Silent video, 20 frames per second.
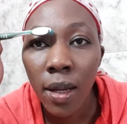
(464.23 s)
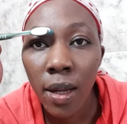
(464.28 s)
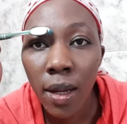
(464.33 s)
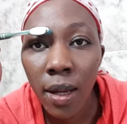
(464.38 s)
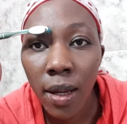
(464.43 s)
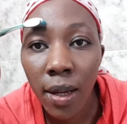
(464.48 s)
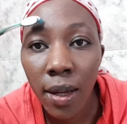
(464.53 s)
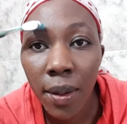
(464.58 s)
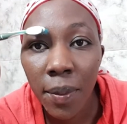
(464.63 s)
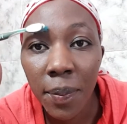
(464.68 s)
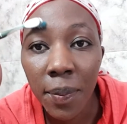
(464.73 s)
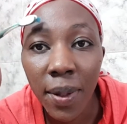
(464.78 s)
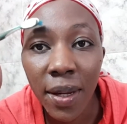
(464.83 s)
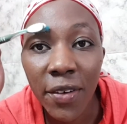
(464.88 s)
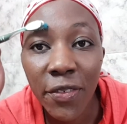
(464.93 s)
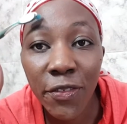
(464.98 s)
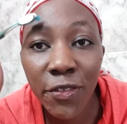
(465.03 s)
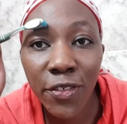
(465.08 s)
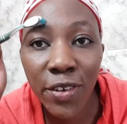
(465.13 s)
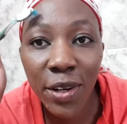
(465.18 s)

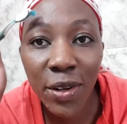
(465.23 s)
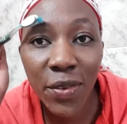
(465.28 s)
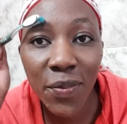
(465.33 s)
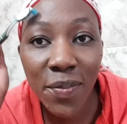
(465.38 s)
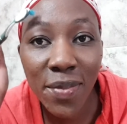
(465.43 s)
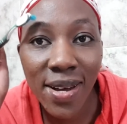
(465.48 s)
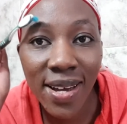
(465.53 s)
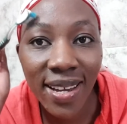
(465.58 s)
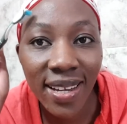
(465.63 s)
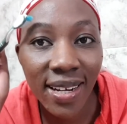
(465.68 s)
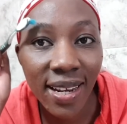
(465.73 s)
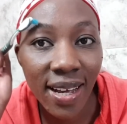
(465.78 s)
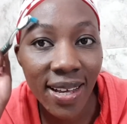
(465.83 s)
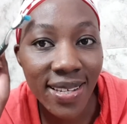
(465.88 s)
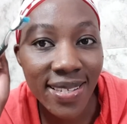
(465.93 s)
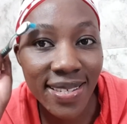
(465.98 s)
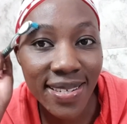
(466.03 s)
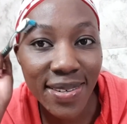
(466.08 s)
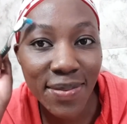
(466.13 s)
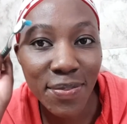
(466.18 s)
A friend of mine
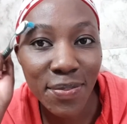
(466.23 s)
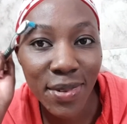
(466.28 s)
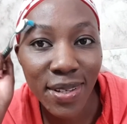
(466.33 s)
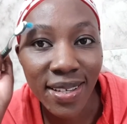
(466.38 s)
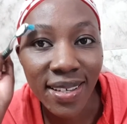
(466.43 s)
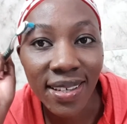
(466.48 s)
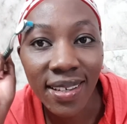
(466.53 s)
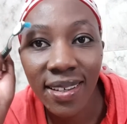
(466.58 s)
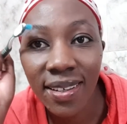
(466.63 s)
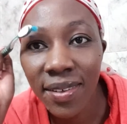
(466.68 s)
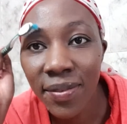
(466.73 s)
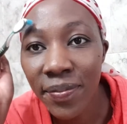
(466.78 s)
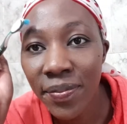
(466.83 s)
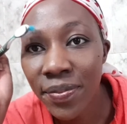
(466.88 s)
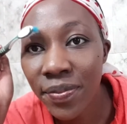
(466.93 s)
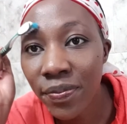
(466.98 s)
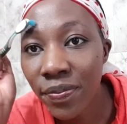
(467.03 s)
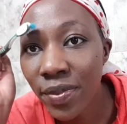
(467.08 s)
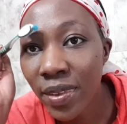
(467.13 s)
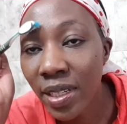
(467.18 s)
asked
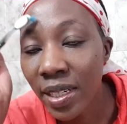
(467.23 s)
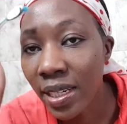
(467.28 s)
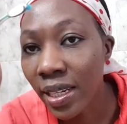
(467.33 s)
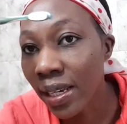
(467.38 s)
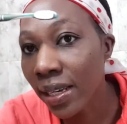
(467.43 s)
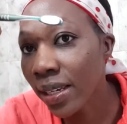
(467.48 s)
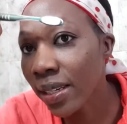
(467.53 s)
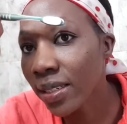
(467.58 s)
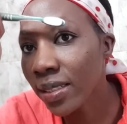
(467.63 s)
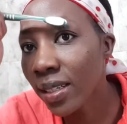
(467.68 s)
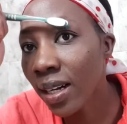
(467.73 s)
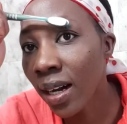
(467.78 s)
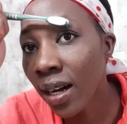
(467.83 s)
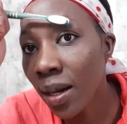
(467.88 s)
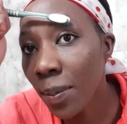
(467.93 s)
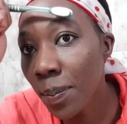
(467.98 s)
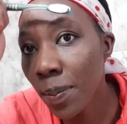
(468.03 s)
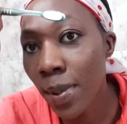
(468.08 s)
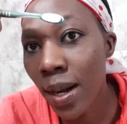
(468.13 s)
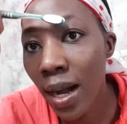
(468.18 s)
me, like,
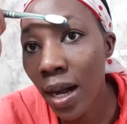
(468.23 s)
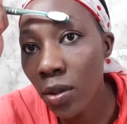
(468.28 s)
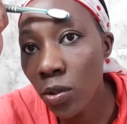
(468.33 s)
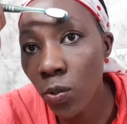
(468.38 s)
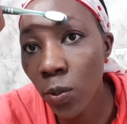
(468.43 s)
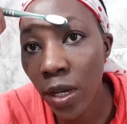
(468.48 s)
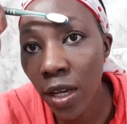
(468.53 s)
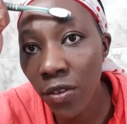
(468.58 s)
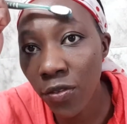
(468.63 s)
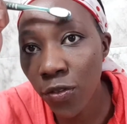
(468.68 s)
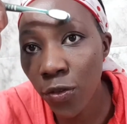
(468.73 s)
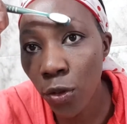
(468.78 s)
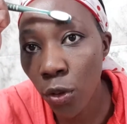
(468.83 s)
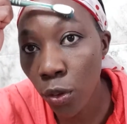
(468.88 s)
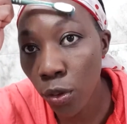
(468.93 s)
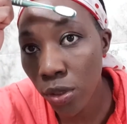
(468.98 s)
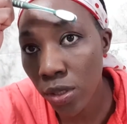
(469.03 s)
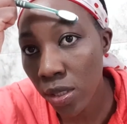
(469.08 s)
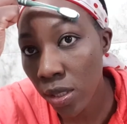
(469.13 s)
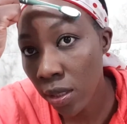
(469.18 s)
how do I
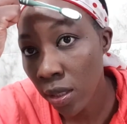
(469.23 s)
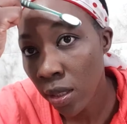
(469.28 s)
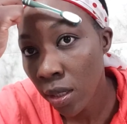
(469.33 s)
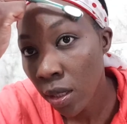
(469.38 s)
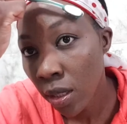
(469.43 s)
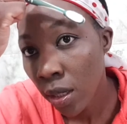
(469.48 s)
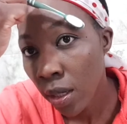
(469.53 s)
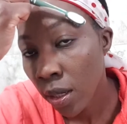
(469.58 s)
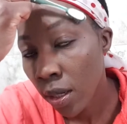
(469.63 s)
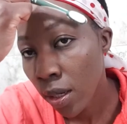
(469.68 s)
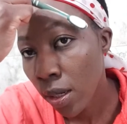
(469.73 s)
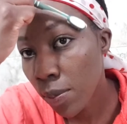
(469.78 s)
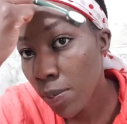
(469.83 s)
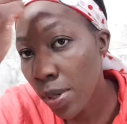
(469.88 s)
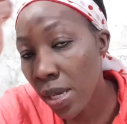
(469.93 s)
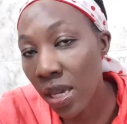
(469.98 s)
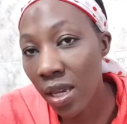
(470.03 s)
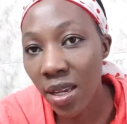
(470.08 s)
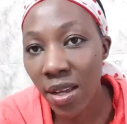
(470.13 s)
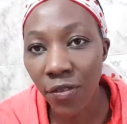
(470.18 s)
afford
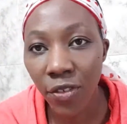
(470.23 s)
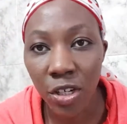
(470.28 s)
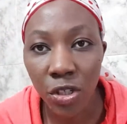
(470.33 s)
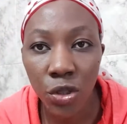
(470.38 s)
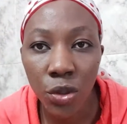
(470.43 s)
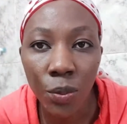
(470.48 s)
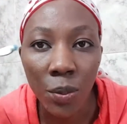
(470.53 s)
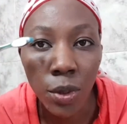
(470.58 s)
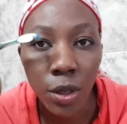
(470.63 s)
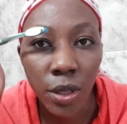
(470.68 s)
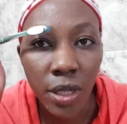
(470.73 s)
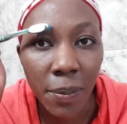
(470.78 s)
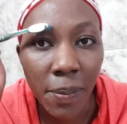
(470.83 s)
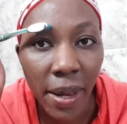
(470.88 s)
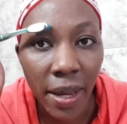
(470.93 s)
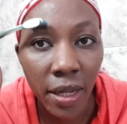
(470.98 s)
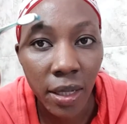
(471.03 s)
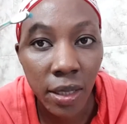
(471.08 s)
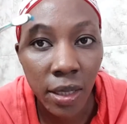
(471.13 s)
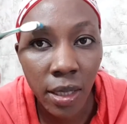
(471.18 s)
being a fashion blogger,
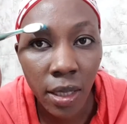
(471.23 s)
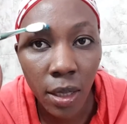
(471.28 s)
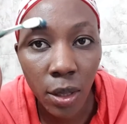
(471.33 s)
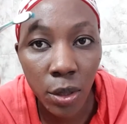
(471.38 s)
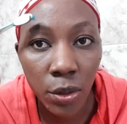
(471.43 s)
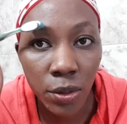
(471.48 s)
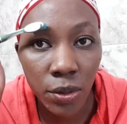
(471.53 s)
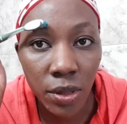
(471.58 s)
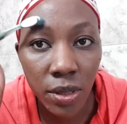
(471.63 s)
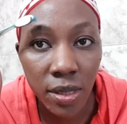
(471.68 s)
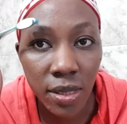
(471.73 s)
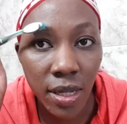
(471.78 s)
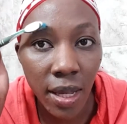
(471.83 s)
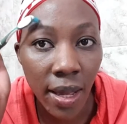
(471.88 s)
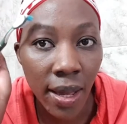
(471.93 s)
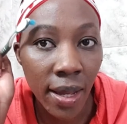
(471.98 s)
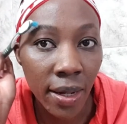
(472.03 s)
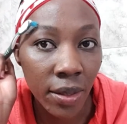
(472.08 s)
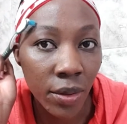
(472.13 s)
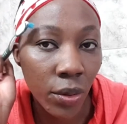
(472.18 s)
buying clothes
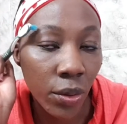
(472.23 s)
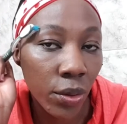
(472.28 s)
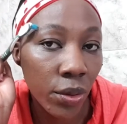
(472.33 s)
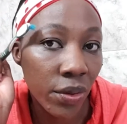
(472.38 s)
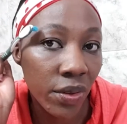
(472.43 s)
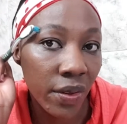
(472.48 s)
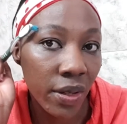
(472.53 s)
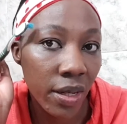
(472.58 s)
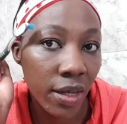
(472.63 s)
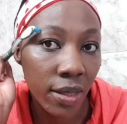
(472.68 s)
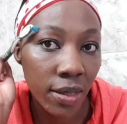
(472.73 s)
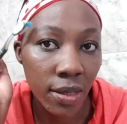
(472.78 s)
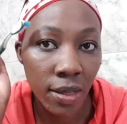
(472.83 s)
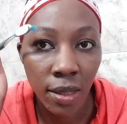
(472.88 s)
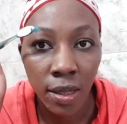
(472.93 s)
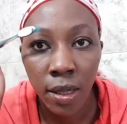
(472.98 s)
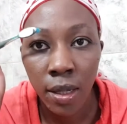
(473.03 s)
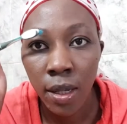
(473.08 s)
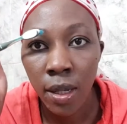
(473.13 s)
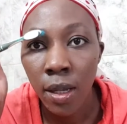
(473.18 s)
and all
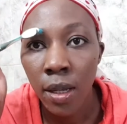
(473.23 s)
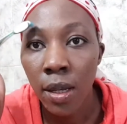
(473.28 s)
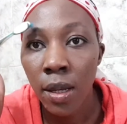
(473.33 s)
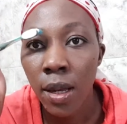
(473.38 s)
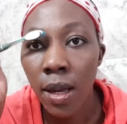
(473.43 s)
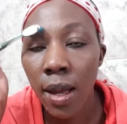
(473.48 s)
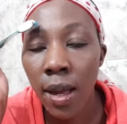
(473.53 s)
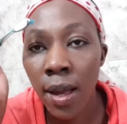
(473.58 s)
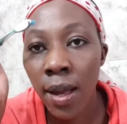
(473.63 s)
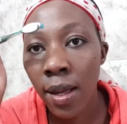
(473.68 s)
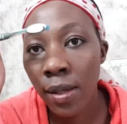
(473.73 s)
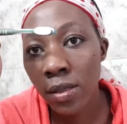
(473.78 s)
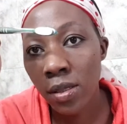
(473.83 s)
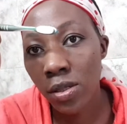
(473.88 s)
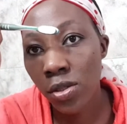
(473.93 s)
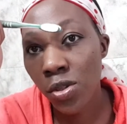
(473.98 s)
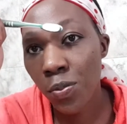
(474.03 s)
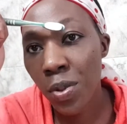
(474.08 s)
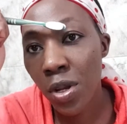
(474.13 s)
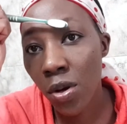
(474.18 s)
that.
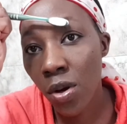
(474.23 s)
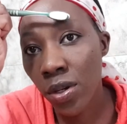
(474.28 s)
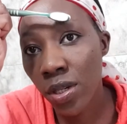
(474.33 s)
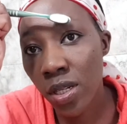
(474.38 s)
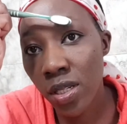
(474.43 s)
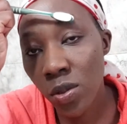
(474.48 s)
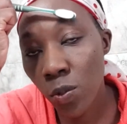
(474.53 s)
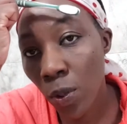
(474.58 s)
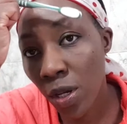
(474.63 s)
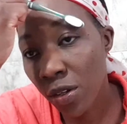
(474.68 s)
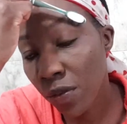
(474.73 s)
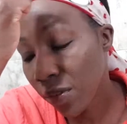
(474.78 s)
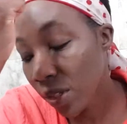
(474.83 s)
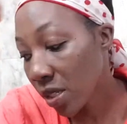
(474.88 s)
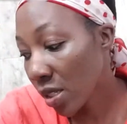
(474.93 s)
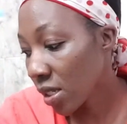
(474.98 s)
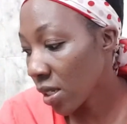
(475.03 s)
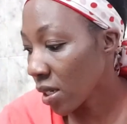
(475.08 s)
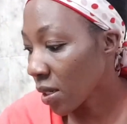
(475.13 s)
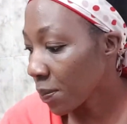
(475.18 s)
And to be honest, one of
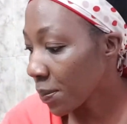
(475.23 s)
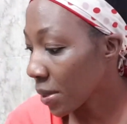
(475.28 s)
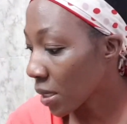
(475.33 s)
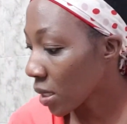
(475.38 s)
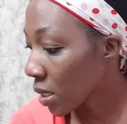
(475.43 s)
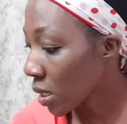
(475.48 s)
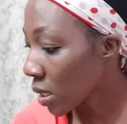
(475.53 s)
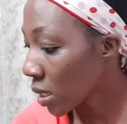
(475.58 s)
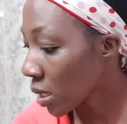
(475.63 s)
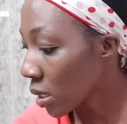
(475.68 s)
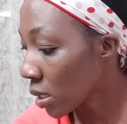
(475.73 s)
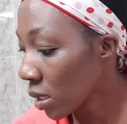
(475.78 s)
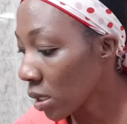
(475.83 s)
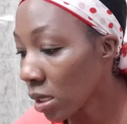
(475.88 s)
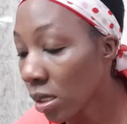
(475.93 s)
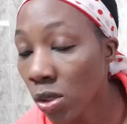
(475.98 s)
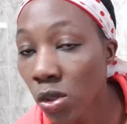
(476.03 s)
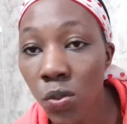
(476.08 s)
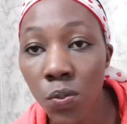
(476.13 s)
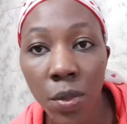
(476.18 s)
the tips
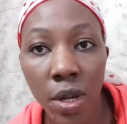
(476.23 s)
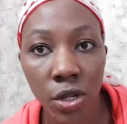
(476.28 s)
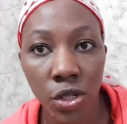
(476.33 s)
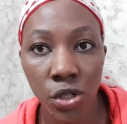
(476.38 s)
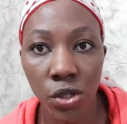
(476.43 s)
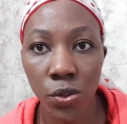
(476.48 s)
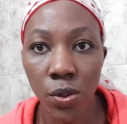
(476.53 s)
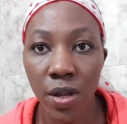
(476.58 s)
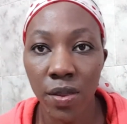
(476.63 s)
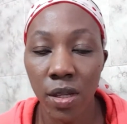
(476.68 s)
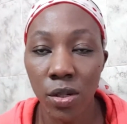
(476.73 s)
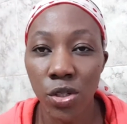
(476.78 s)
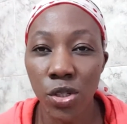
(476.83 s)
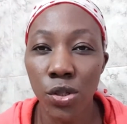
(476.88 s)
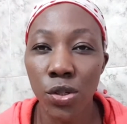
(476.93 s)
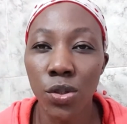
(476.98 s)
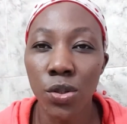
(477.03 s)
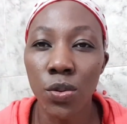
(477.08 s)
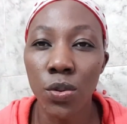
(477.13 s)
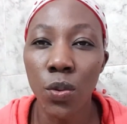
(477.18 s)
is to make sure that
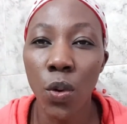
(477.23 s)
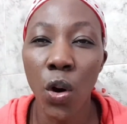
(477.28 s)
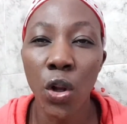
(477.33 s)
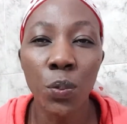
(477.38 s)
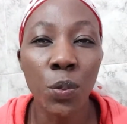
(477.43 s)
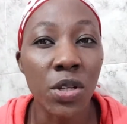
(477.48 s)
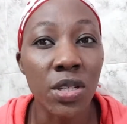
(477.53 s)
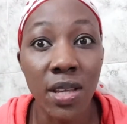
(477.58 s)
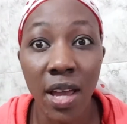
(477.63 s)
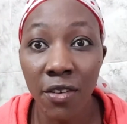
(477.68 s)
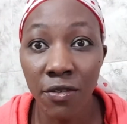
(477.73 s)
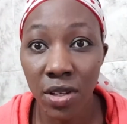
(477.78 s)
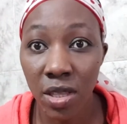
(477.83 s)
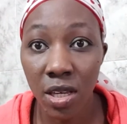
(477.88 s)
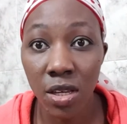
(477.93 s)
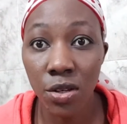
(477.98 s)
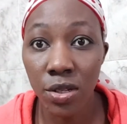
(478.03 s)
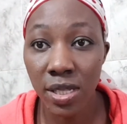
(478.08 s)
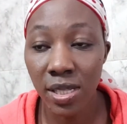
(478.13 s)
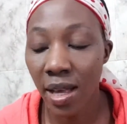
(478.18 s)
you do almost
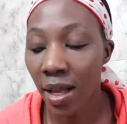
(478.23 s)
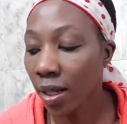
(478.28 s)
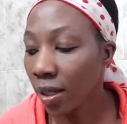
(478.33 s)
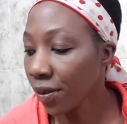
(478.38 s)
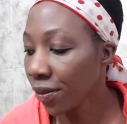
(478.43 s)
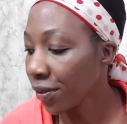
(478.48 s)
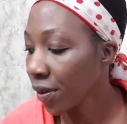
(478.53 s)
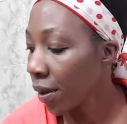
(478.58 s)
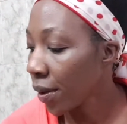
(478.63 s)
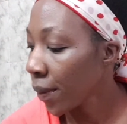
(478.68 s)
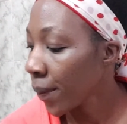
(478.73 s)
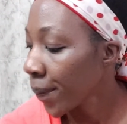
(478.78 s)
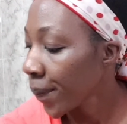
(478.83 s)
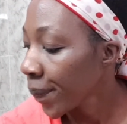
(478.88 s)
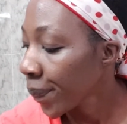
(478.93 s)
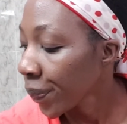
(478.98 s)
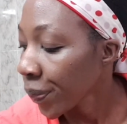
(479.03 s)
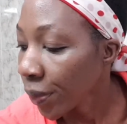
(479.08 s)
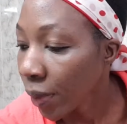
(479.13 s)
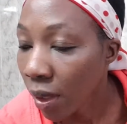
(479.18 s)
everything yourself,
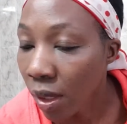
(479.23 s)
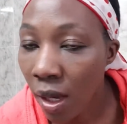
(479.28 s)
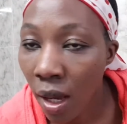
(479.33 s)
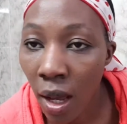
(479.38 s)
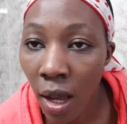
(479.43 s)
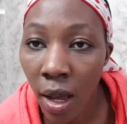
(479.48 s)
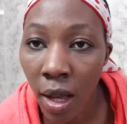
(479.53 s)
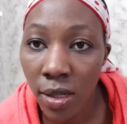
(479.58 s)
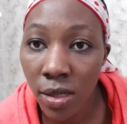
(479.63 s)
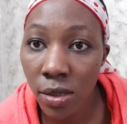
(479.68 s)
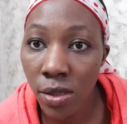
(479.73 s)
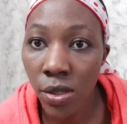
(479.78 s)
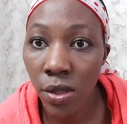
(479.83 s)
so